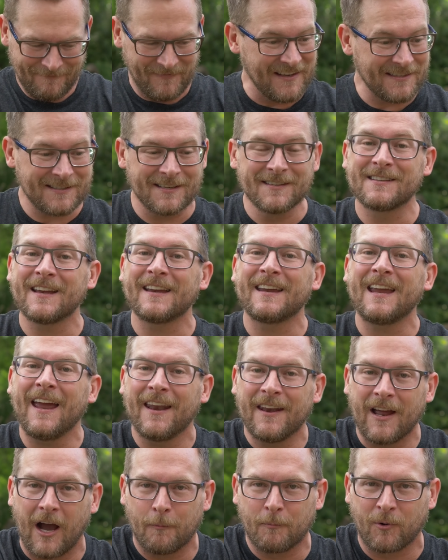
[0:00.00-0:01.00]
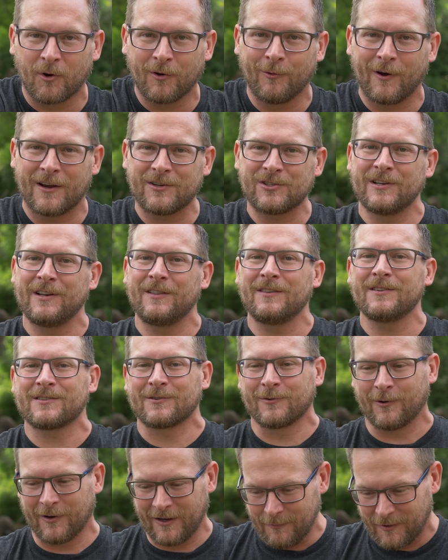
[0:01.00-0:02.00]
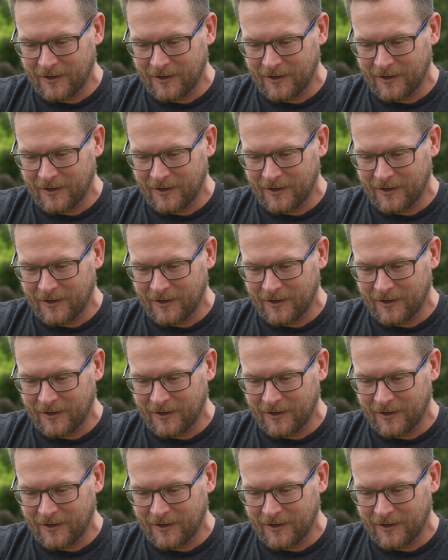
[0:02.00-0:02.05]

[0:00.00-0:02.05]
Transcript: This is, again, a progression in the story,